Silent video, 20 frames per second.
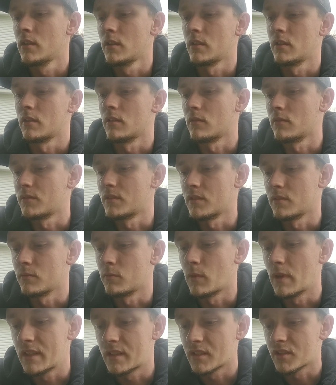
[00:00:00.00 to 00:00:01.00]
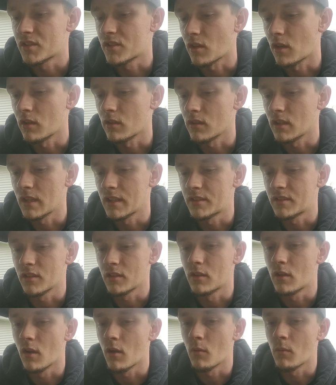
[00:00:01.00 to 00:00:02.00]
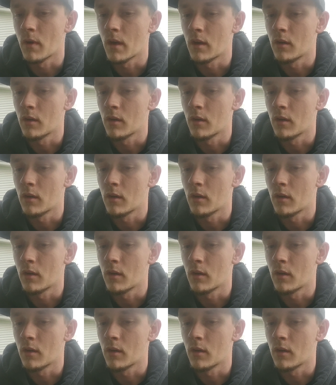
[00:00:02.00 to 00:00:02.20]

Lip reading: you know, the wait to start light to go